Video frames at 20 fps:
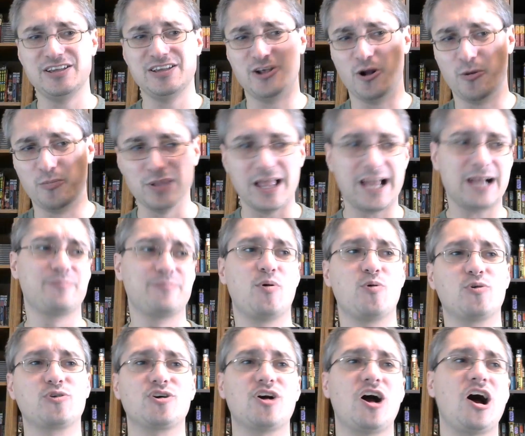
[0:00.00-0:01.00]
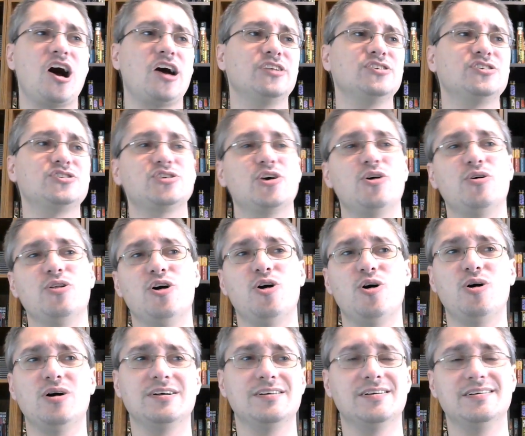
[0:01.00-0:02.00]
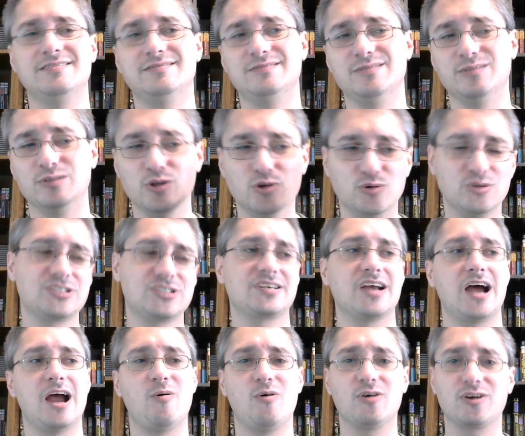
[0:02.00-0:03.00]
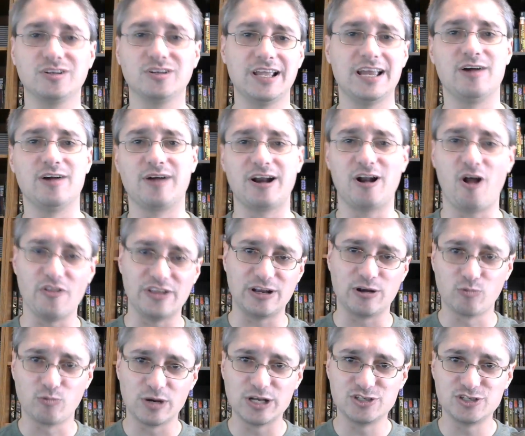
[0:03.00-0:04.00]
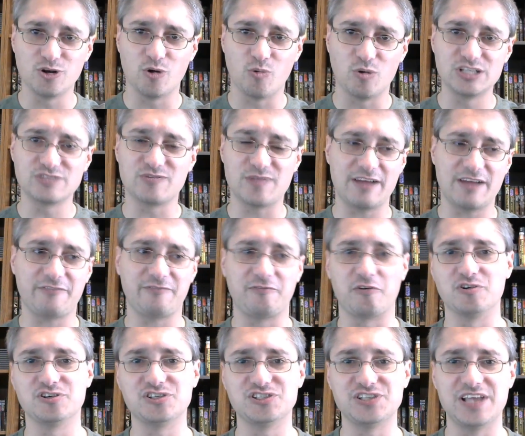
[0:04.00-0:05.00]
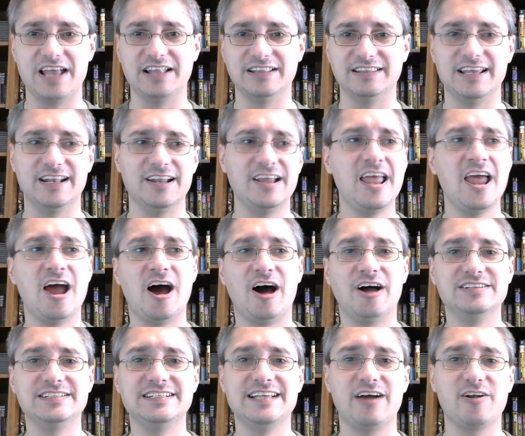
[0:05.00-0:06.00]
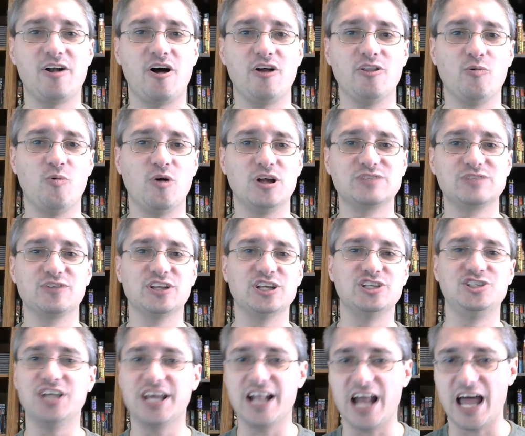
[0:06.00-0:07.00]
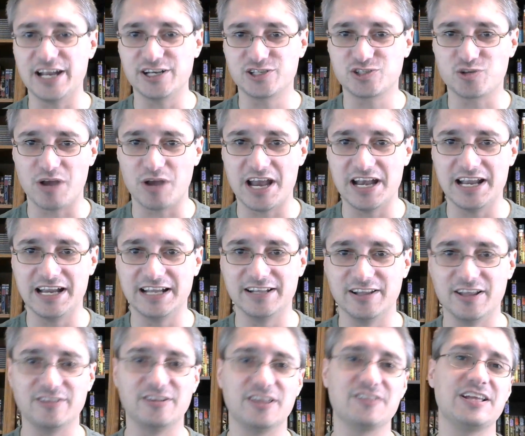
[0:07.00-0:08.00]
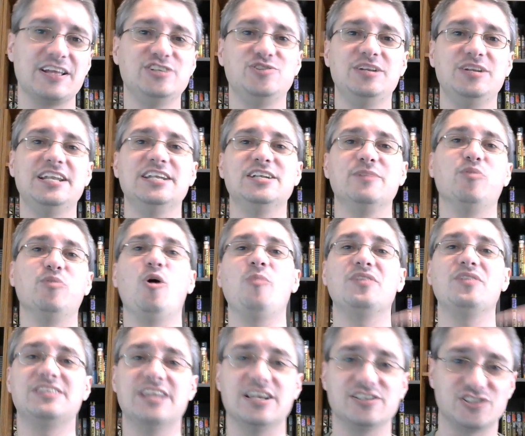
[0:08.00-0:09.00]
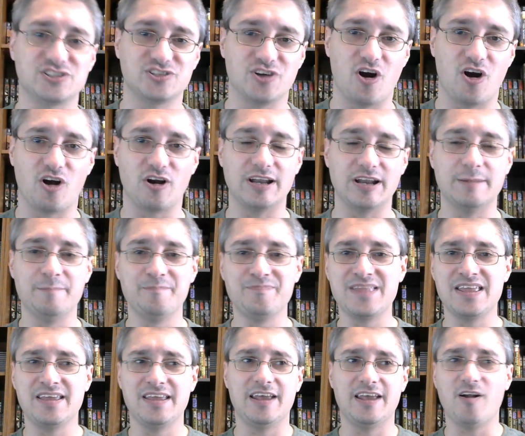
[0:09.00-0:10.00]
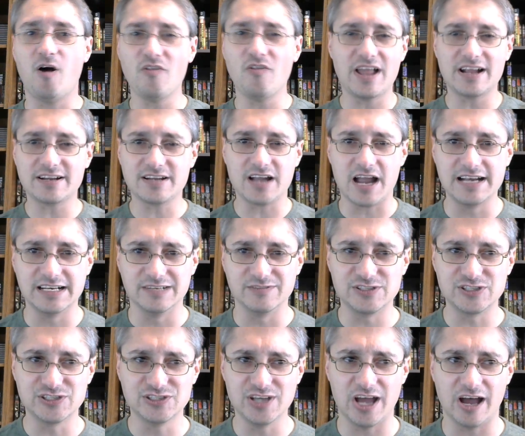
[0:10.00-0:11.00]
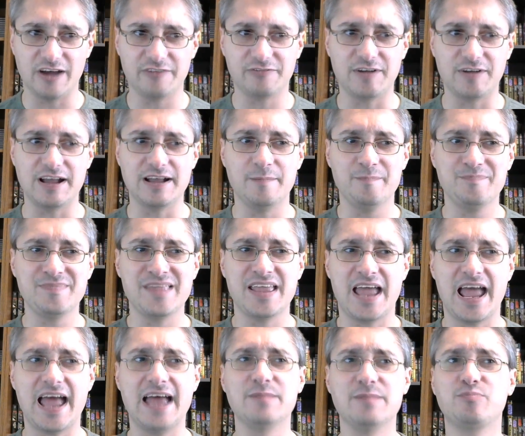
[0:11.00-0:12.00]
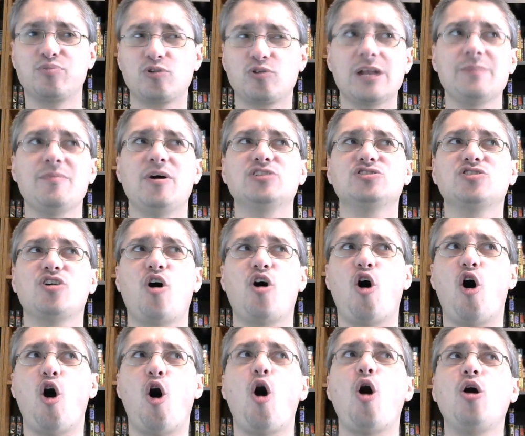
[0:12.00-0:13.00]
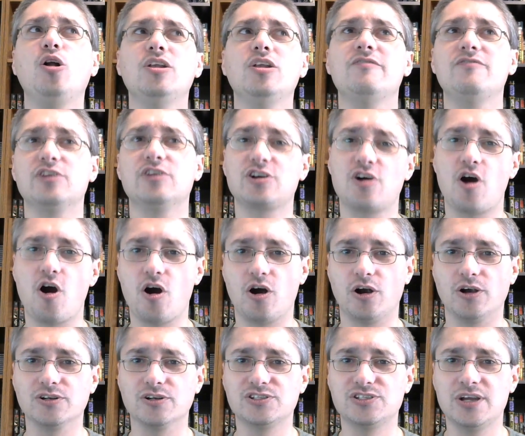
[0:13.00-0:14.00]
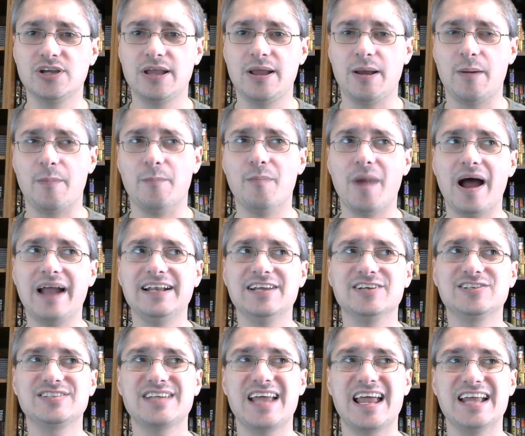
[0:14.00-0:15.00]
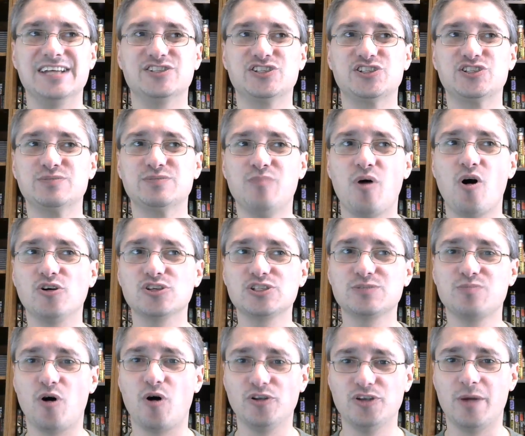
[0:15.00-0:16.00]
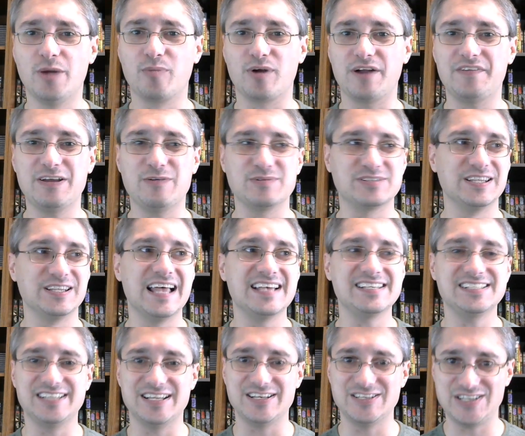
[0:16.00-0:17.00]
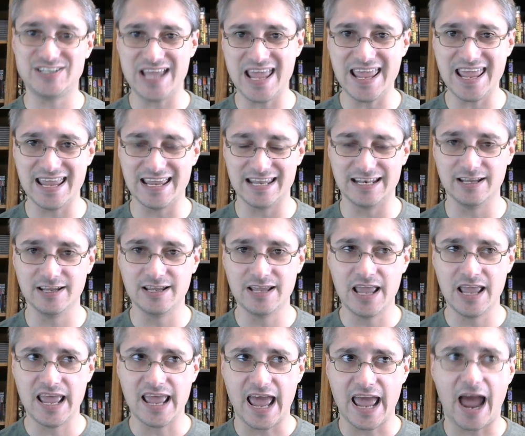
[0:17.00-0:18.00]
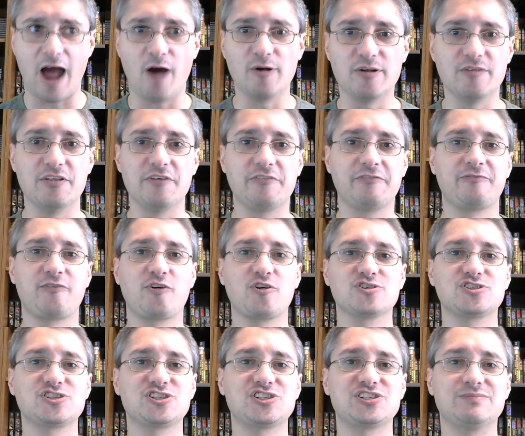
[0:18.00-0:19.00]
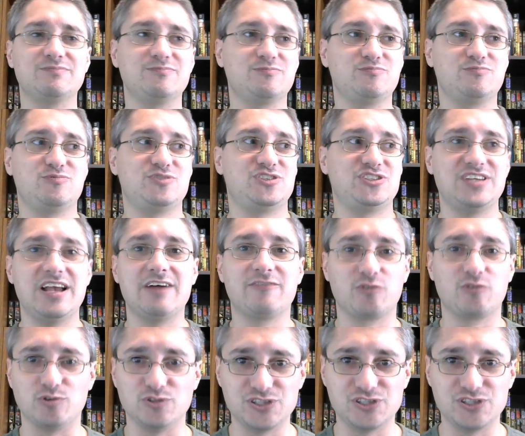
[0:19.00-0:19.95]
you know, Black Border, Han Solo, Luke Skywalker, Leia, and all the original ones from that first set, and then hunting down all the ones for the Jedi training and the things you needed to blow up the Death Star and all that kind of stuff. I had pretty much all of the cards minus a small, small number. I think it was less than 10 out of the first several